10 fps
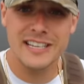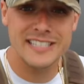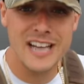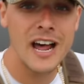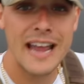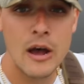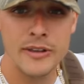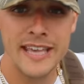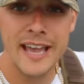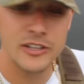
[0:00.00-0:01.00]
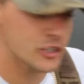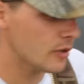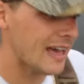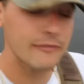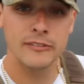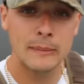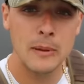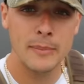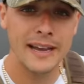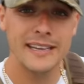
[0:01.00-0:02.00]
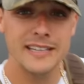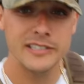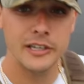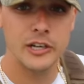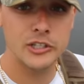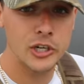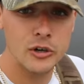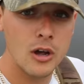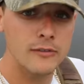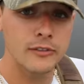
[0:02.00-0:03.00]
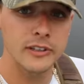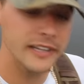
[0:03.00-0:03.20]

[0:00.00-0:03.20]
is not out yet, so that flip and bite isn't gonna turn on for a